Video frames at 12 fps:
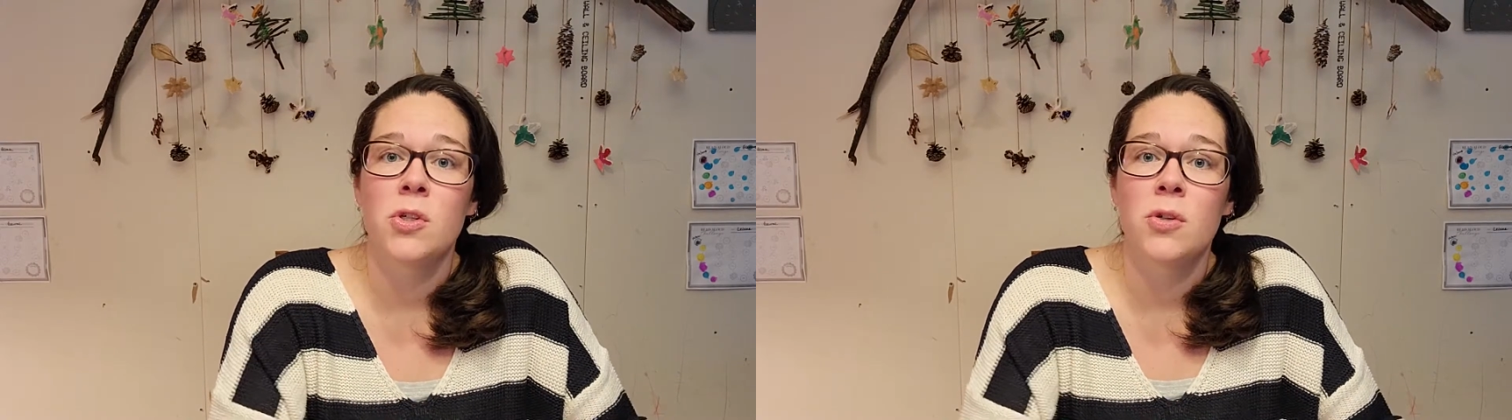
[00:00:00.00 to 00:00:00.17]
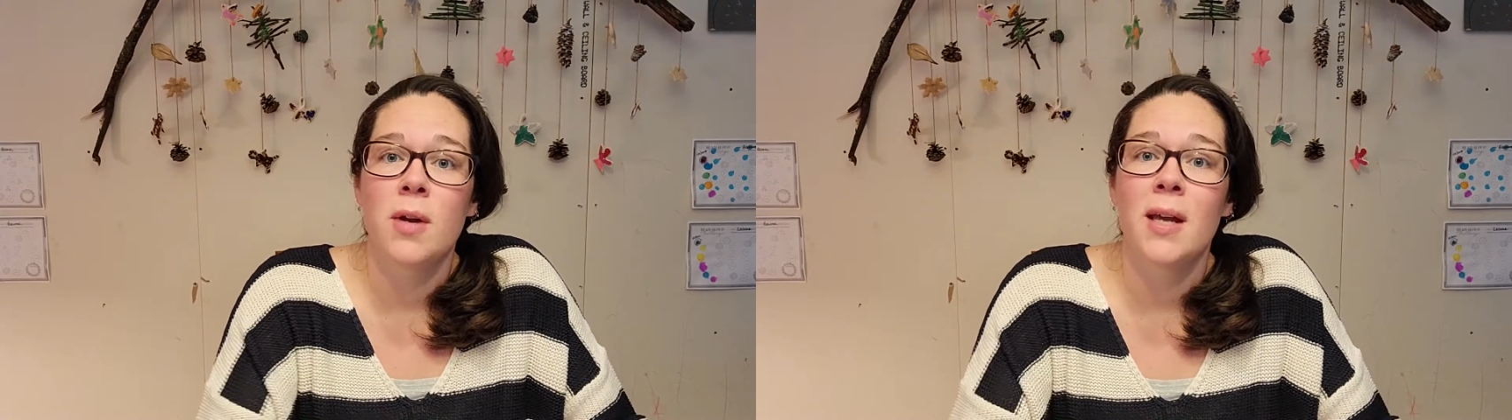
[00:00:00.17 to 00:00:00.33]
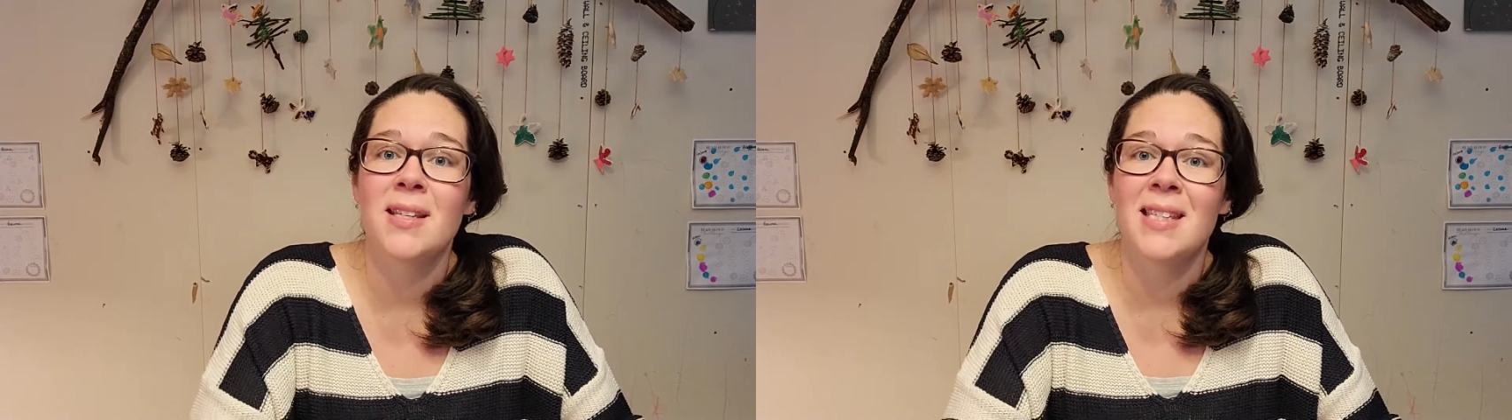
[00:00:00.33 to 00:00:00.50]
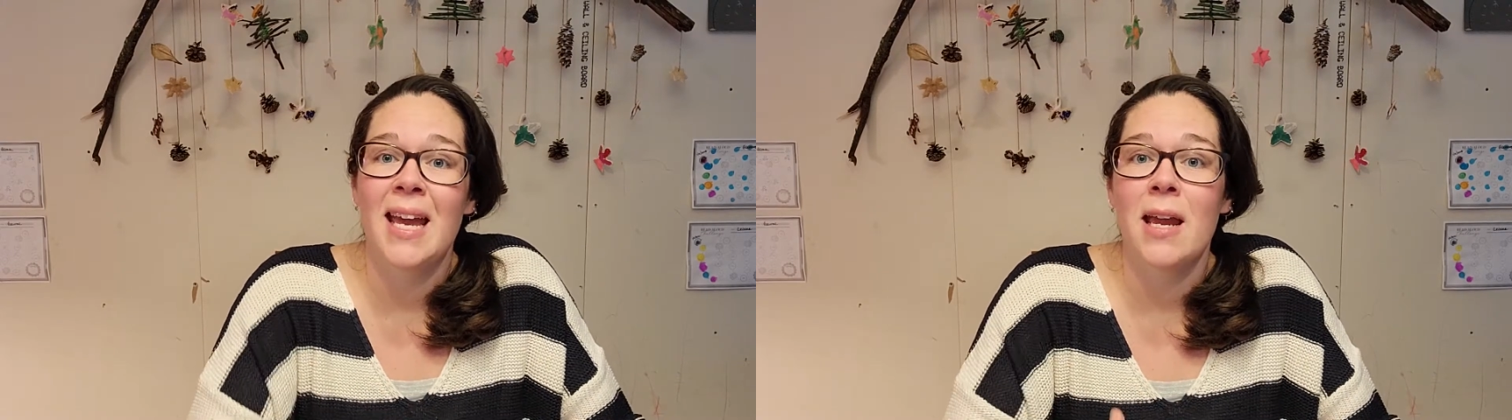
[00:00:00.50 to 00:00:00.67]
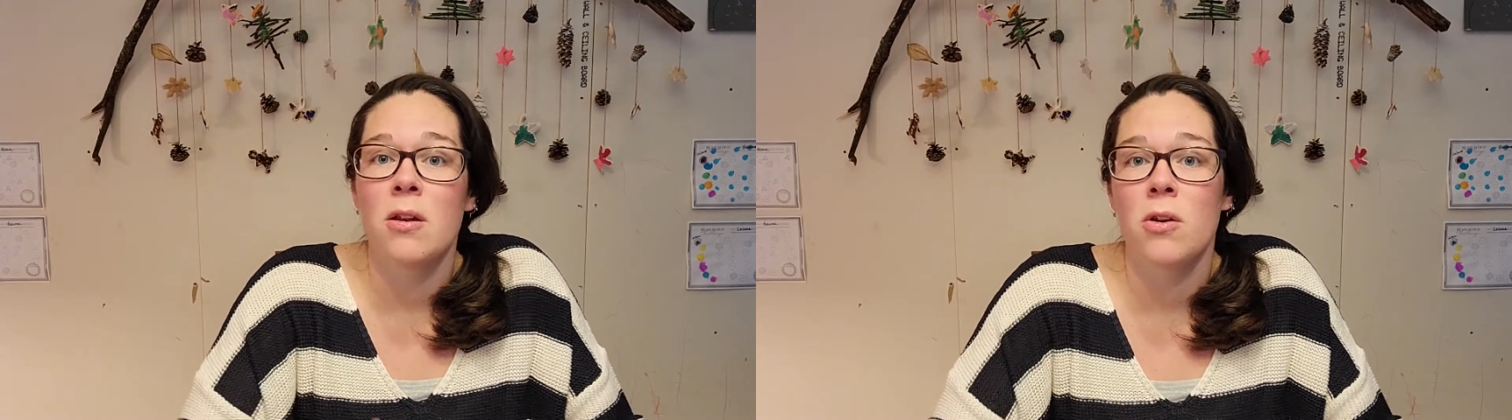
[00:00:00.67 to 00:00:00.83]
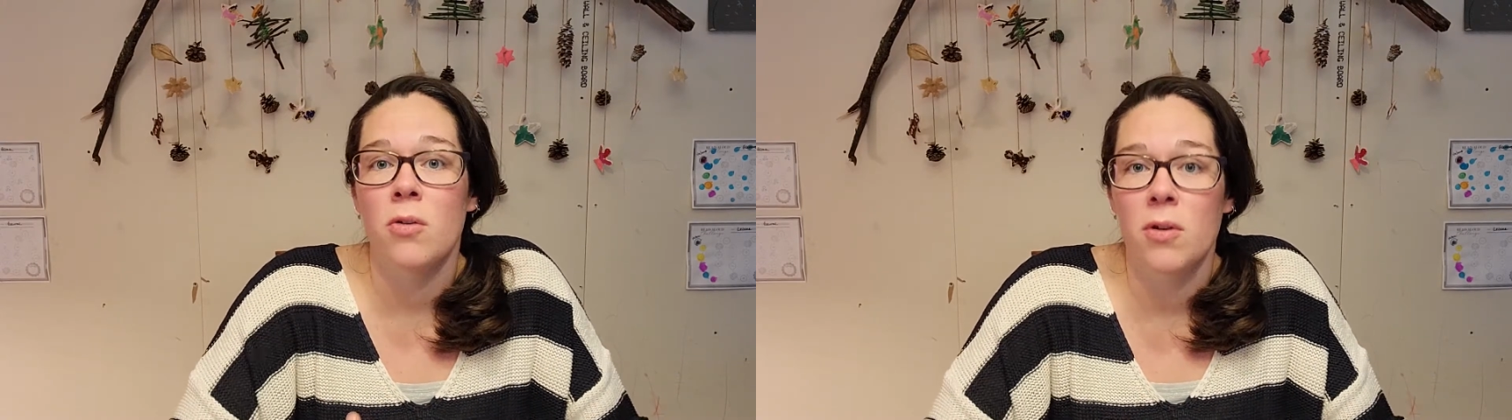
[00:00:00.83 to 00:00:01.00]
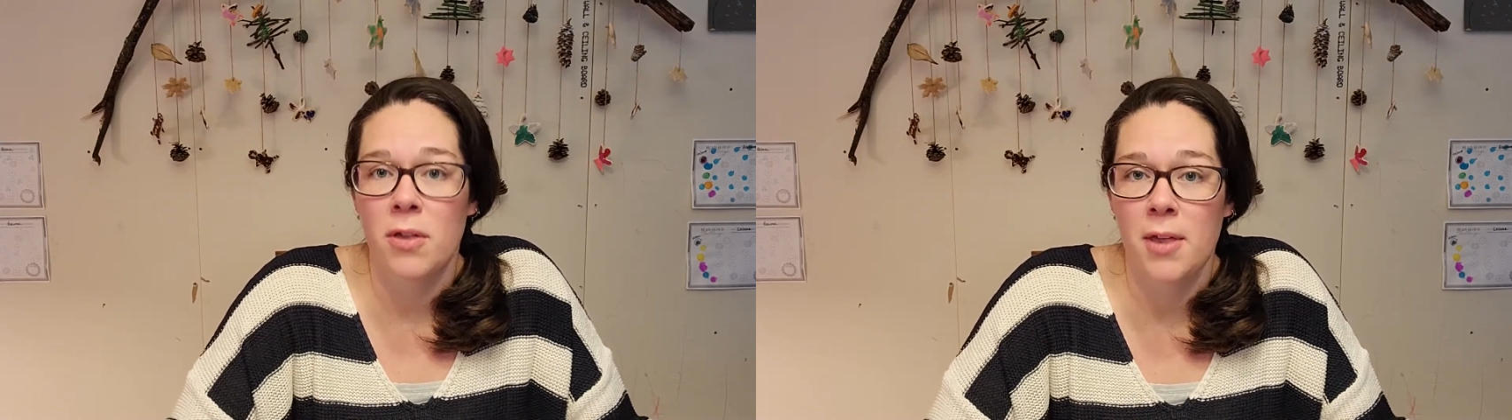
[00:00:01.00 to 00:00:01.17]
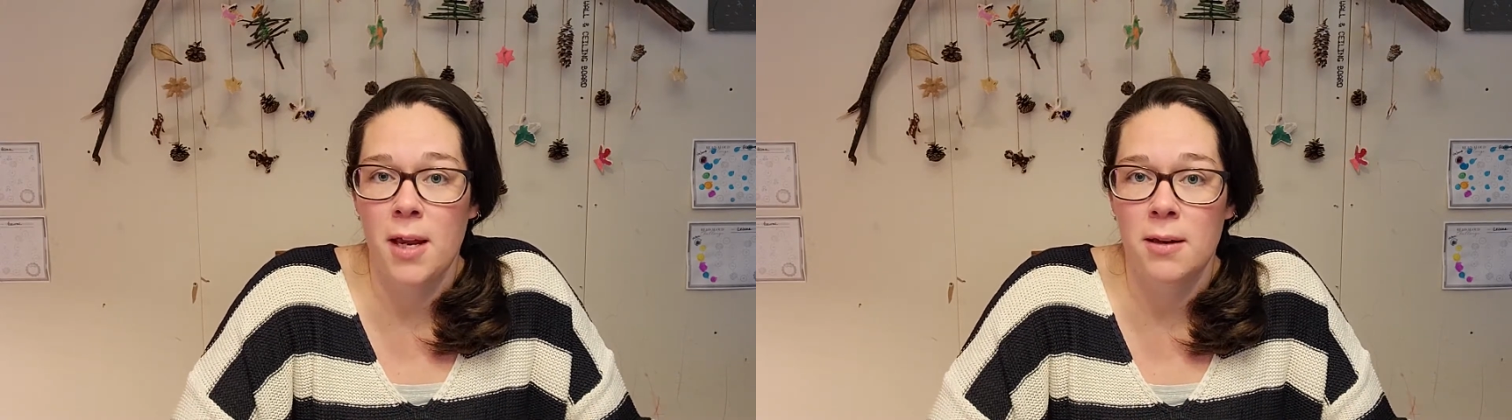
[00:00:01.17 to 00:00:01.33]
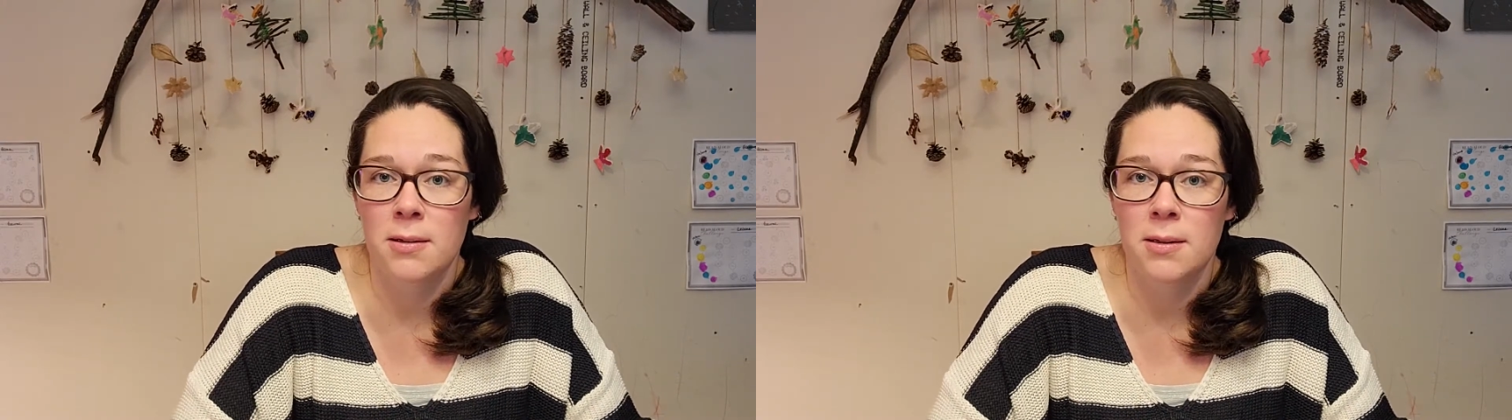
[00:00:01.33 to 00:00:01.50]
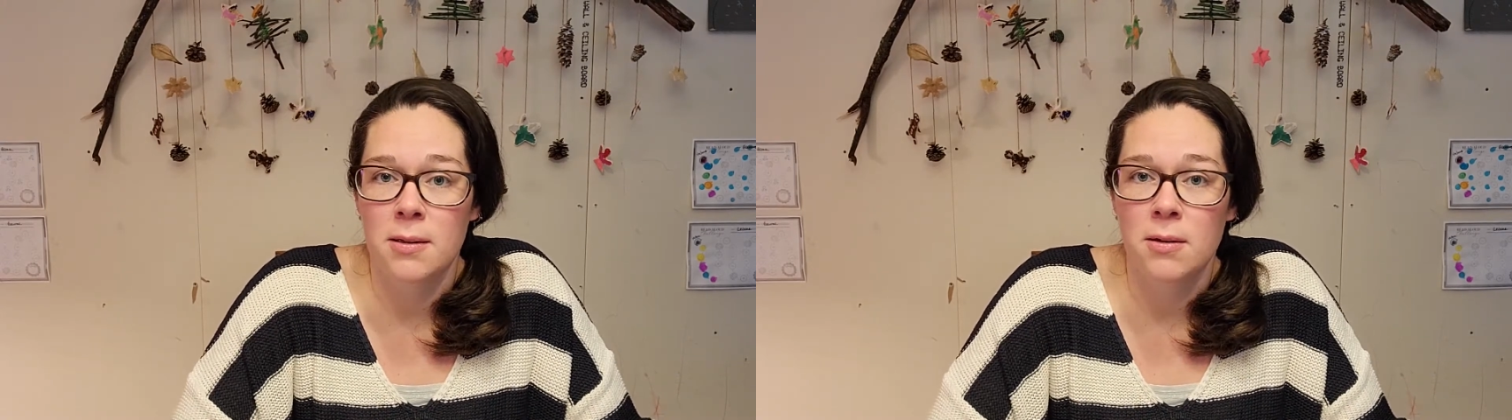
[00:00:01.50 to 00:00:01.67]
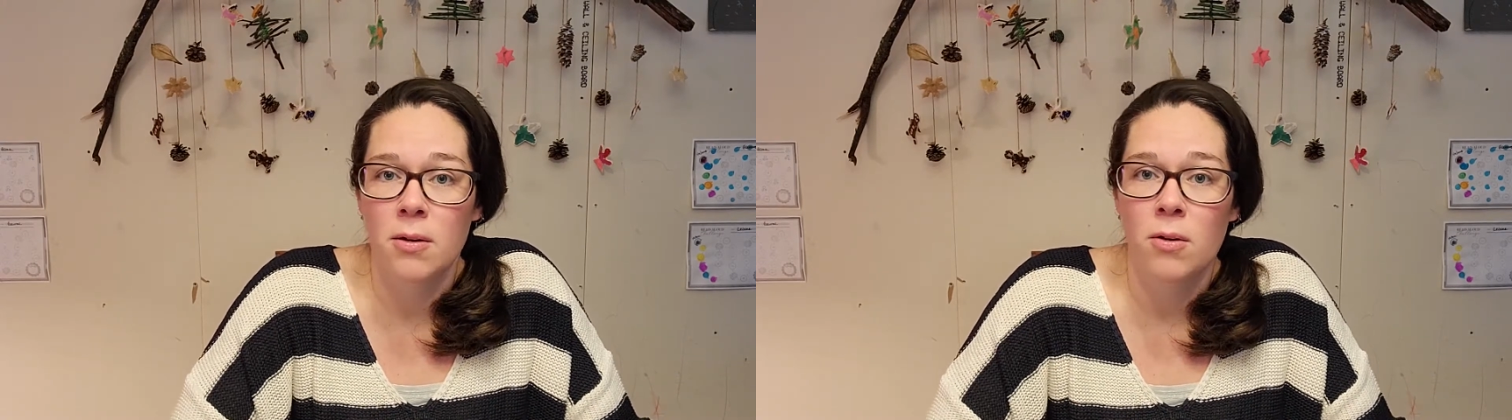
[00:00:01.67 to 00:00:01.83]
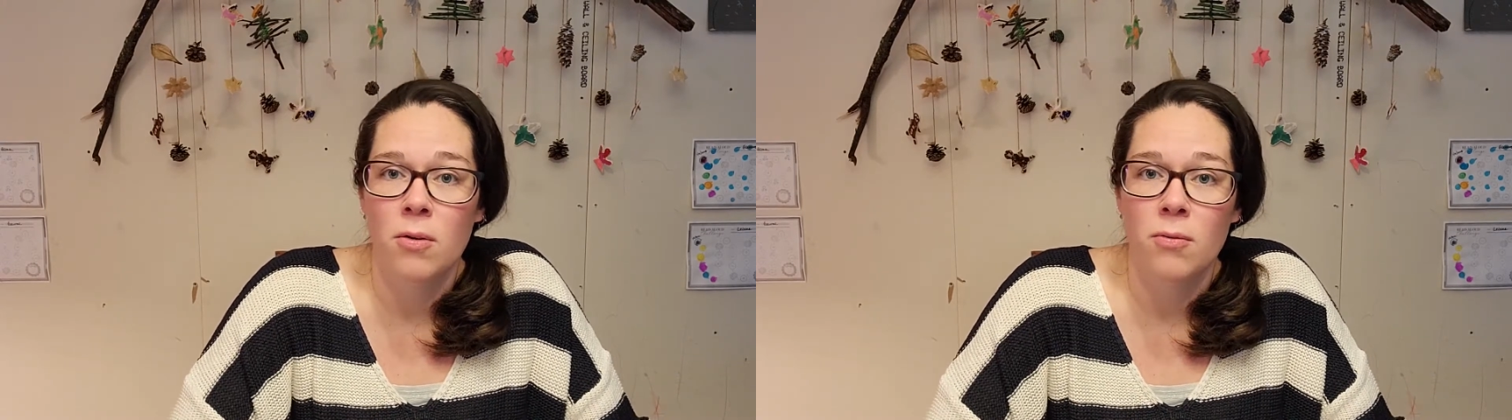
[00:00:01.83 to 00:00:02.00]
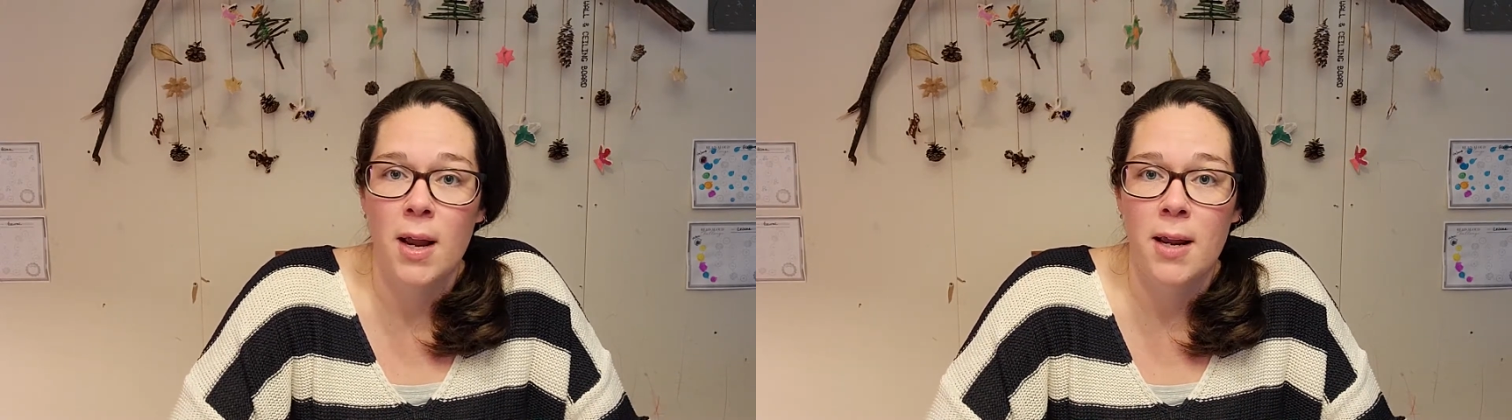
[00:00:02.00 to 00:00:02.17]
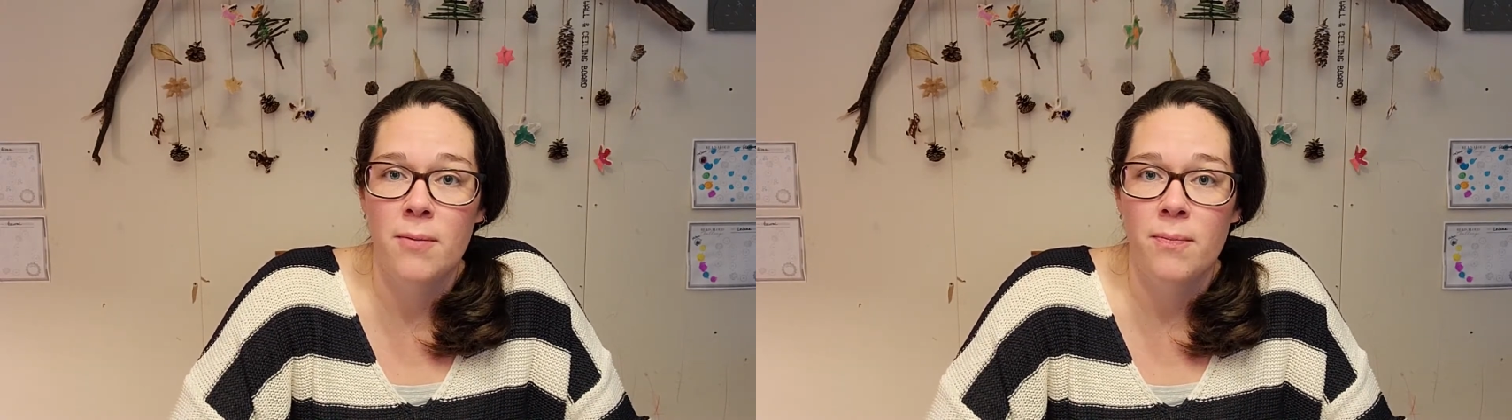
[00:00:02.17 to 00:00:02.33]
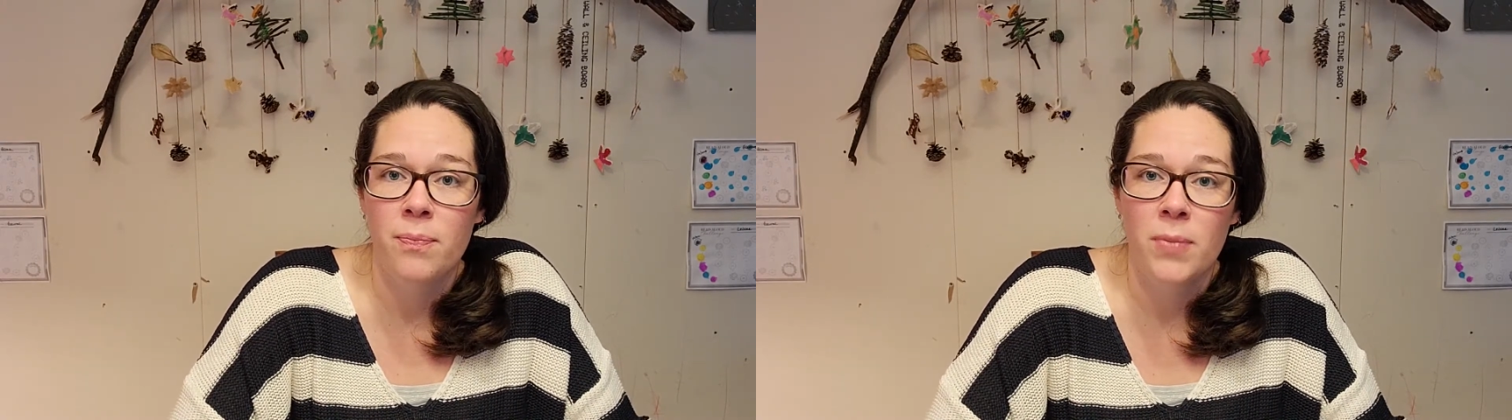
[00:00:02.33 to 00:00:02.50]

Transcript: to contain your things, right?